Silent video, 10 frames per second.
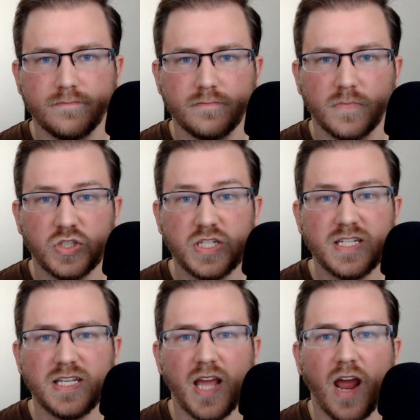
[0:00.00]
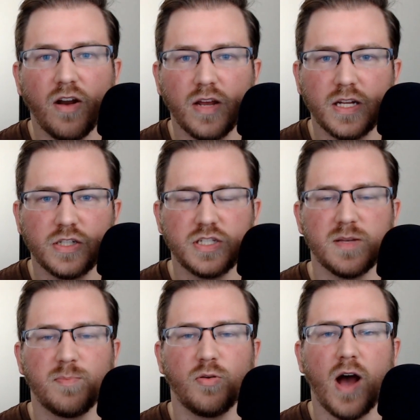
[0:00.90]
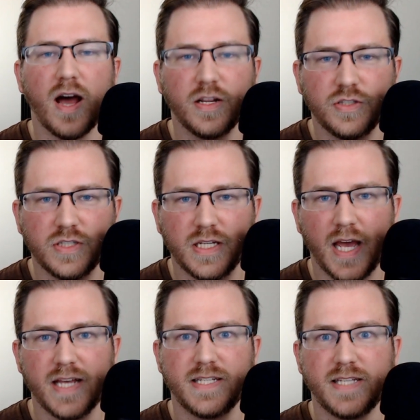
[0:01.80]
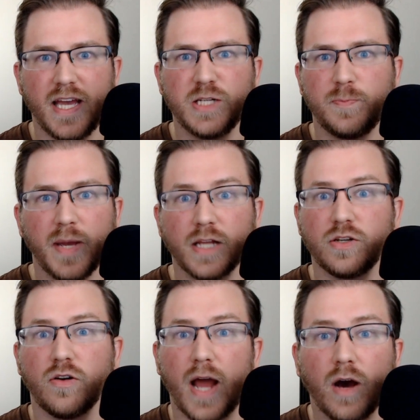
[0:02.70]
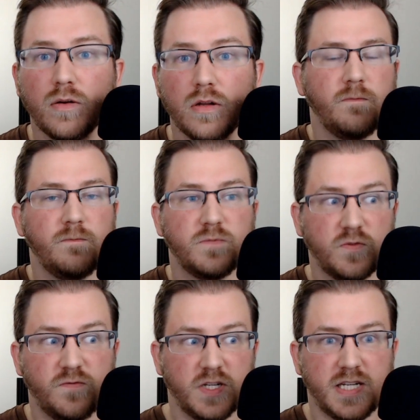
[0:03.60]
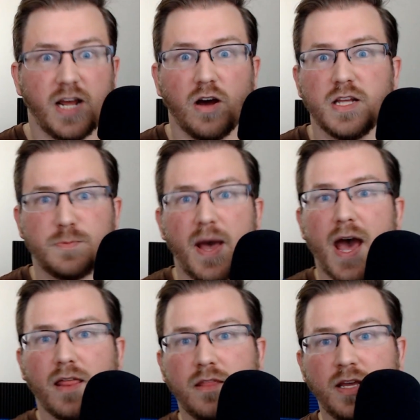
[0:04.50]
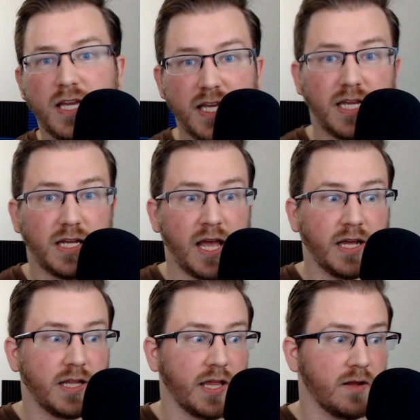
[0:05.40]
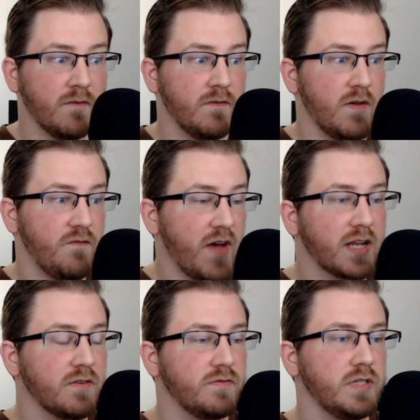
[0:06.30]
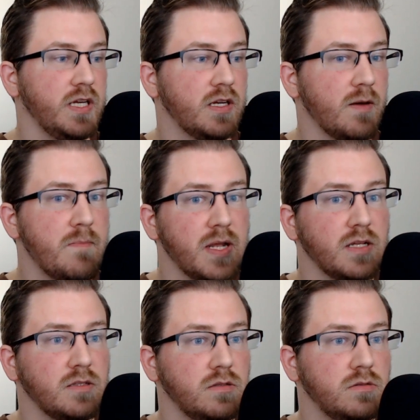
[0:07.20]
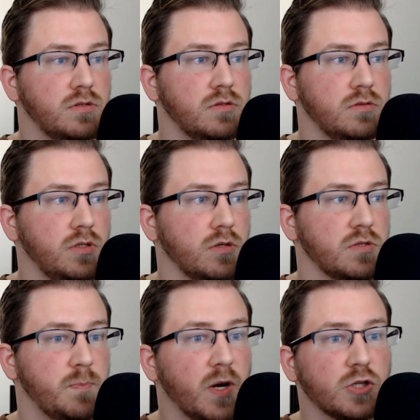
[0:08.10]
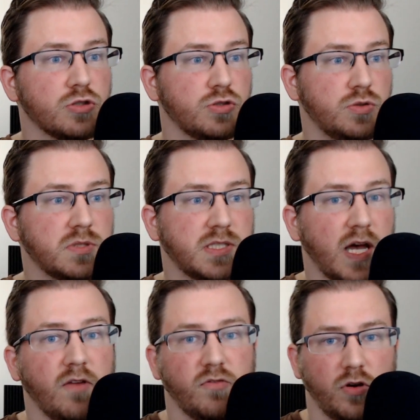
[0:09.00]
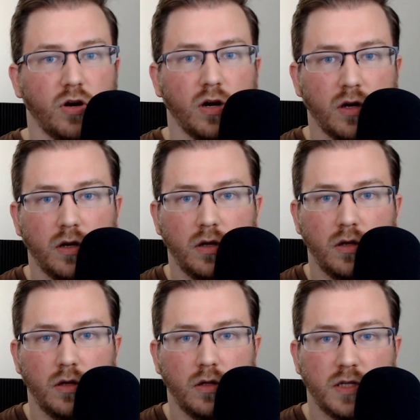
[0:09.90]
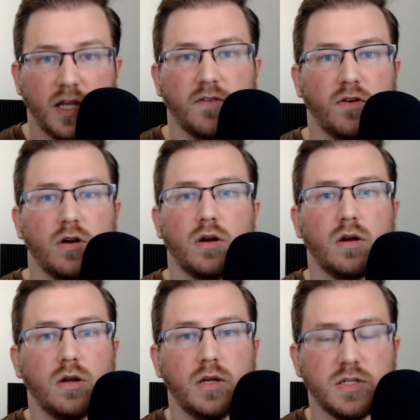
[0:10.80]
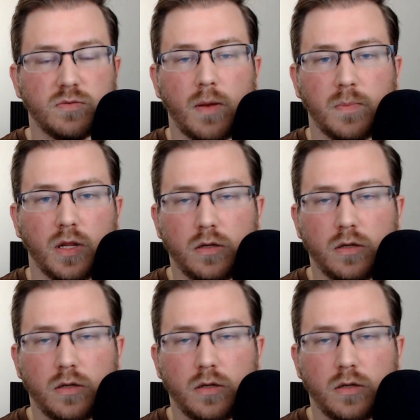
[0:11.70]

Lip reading: She's Yaren. She's a prodigy. A sage picked her out to take on his path. He effectively committed, spiritual suicide for her to give her his remnant,